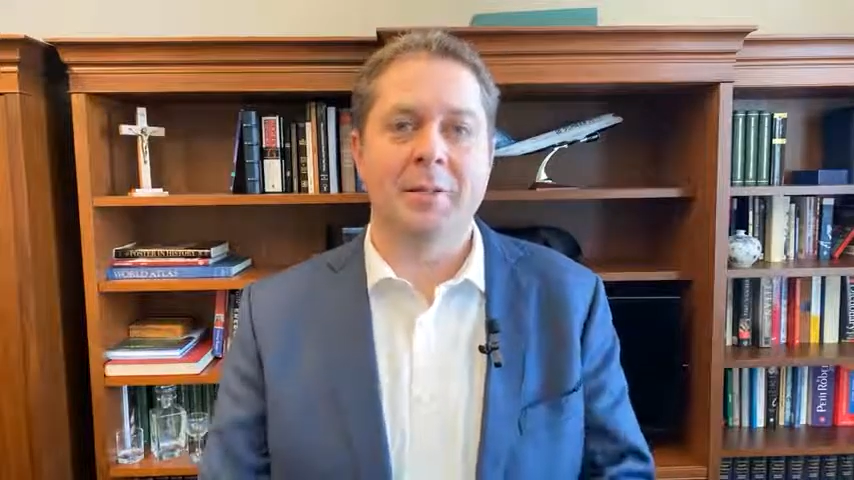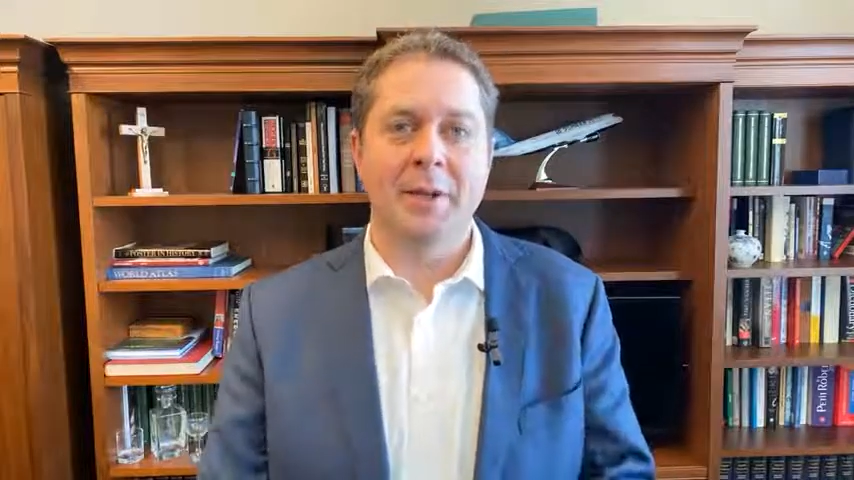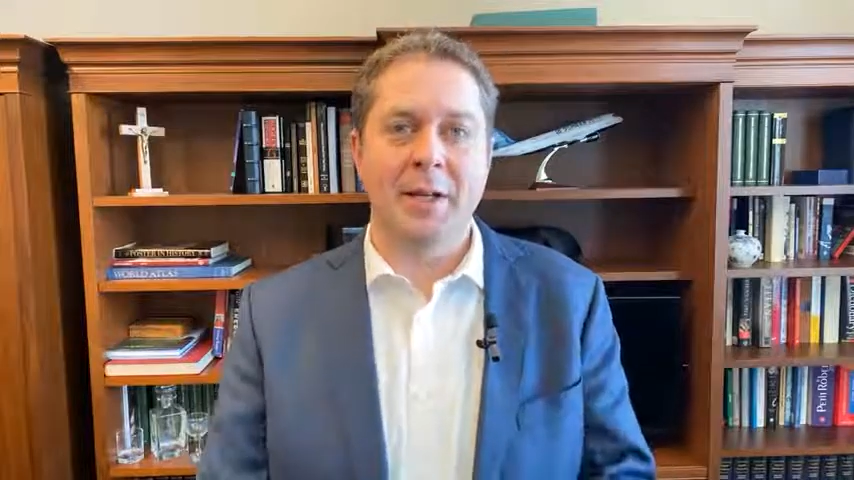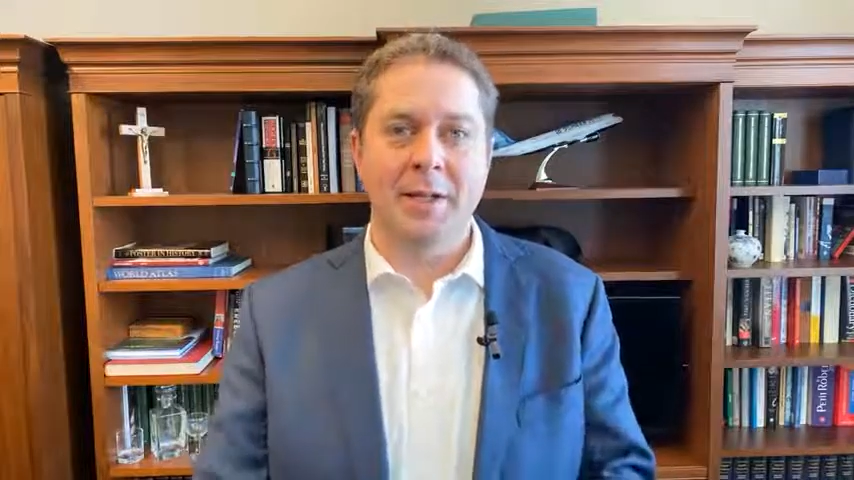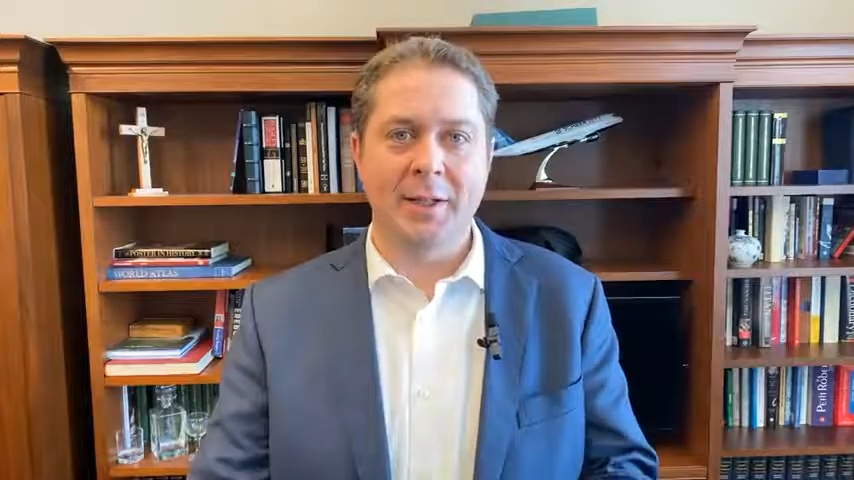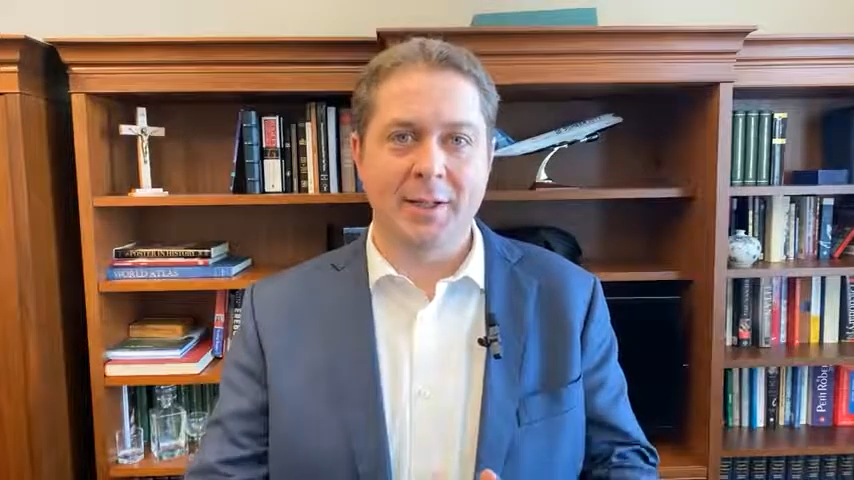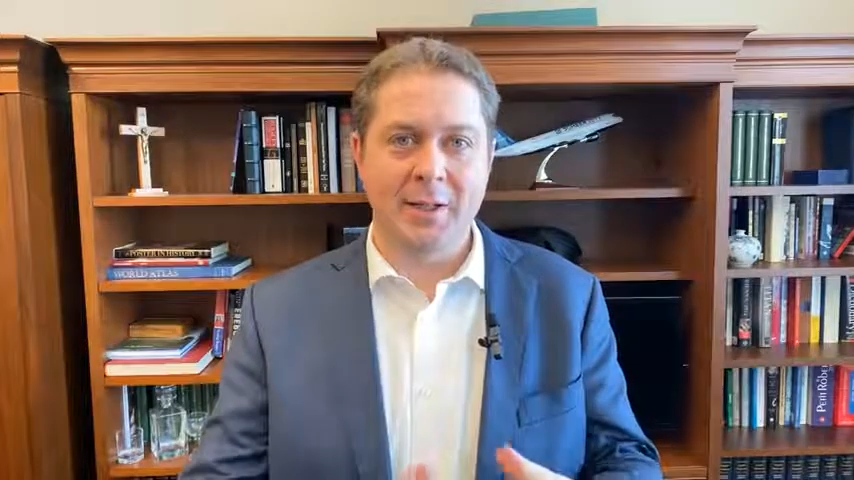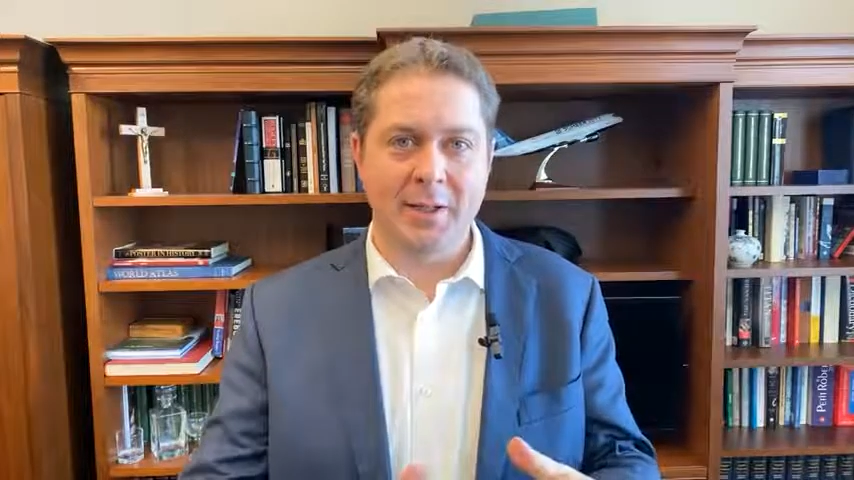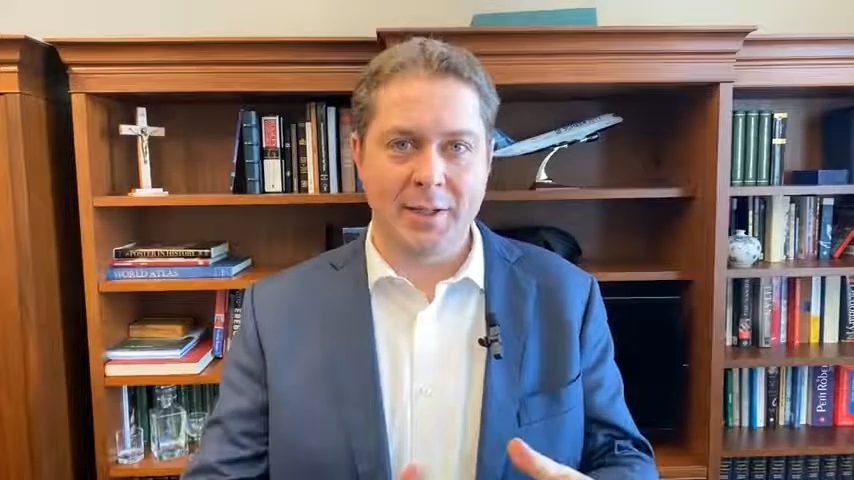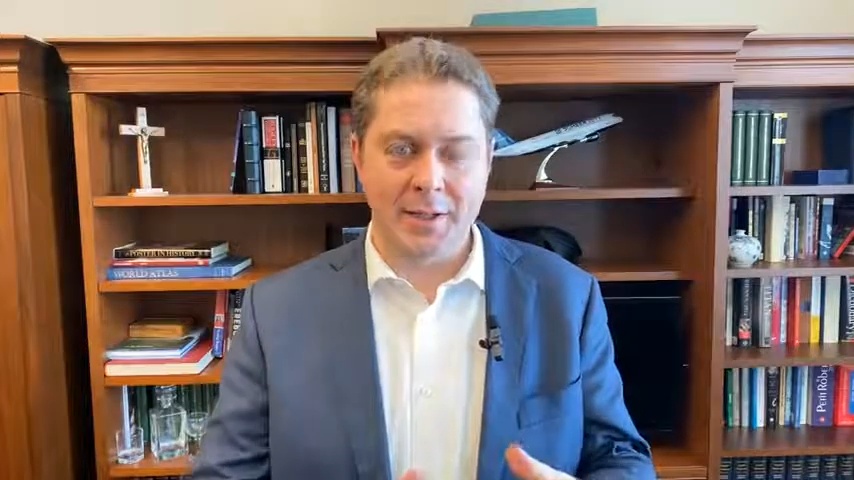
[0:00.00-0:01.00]
been
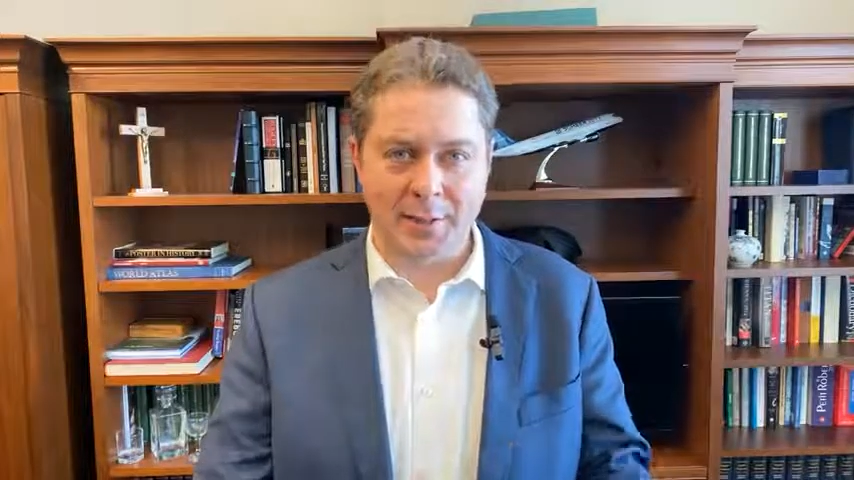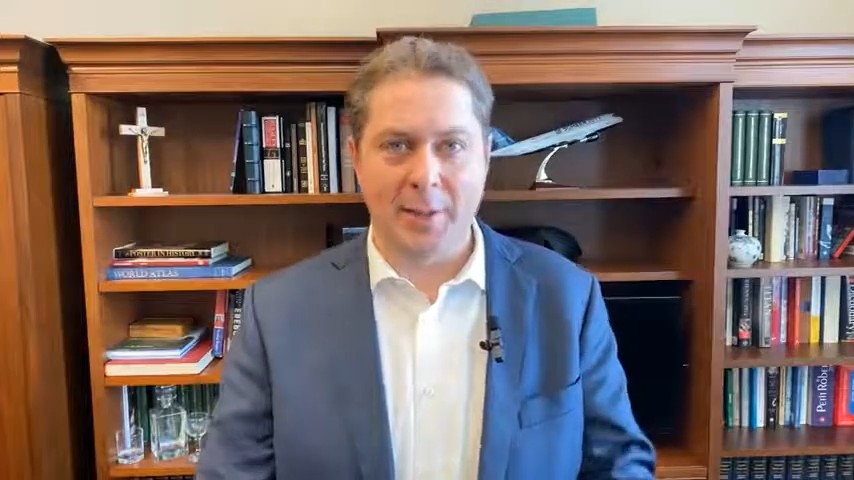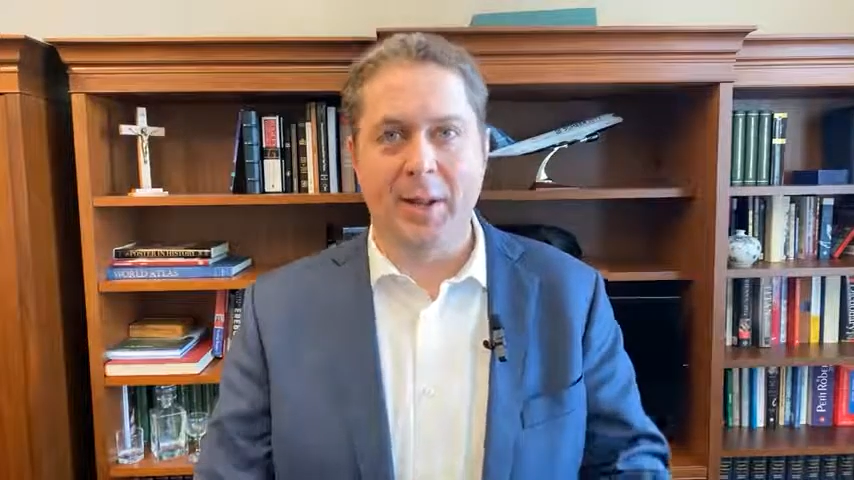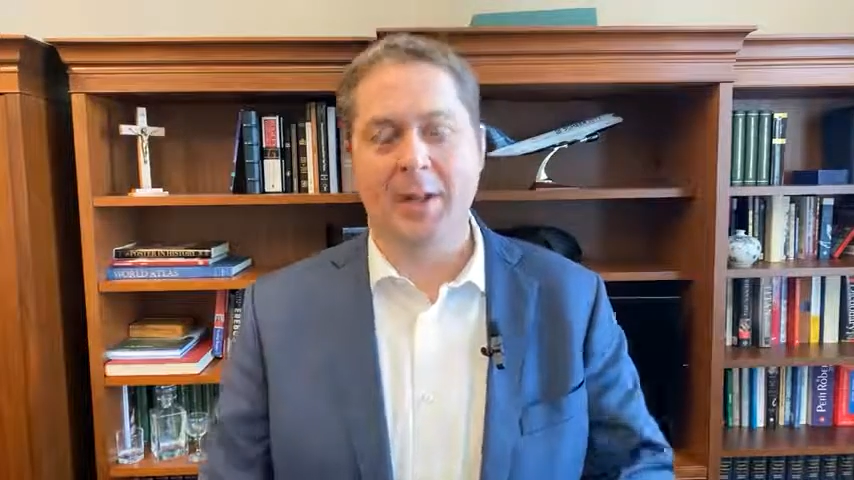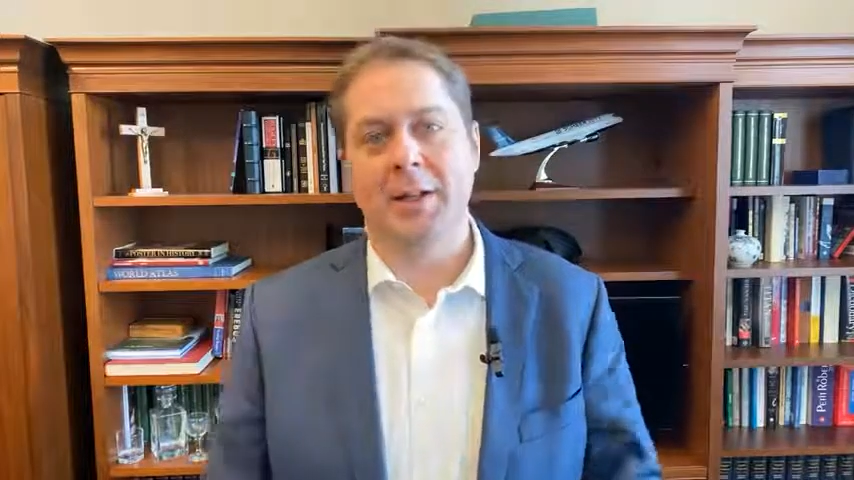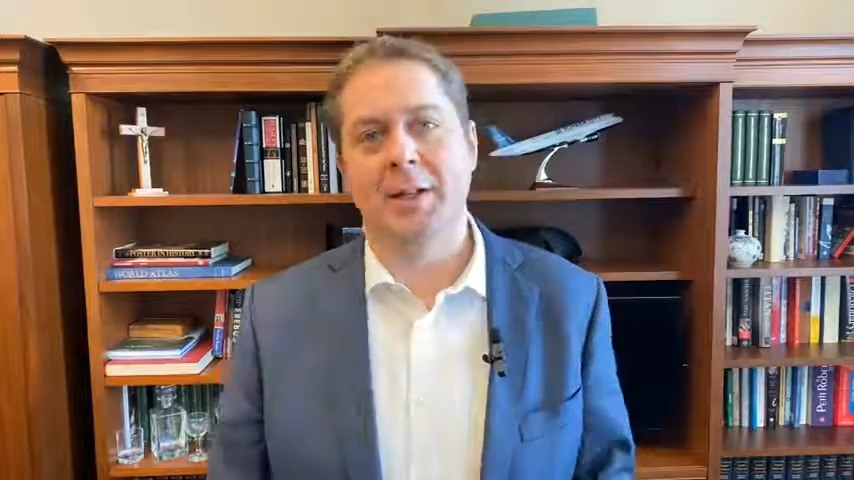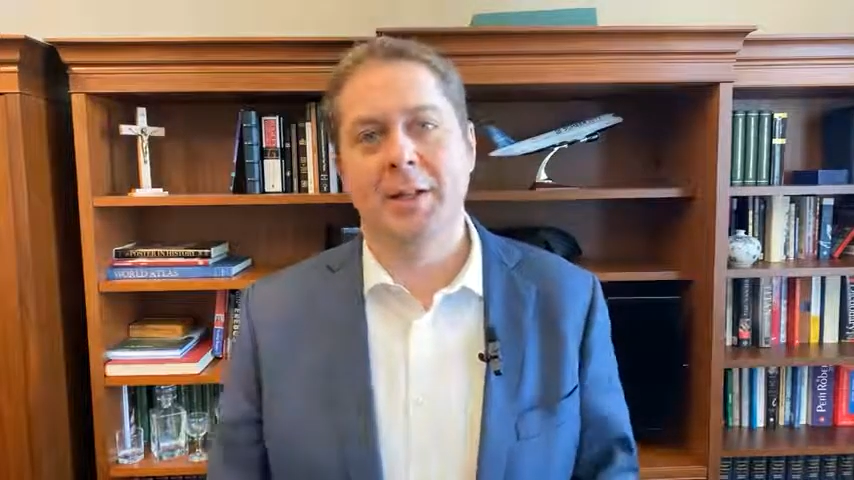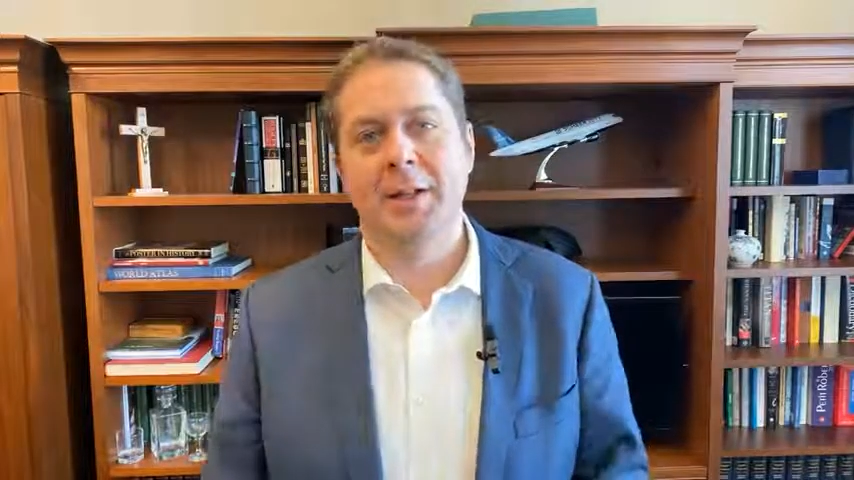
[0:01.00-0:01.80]
suspended.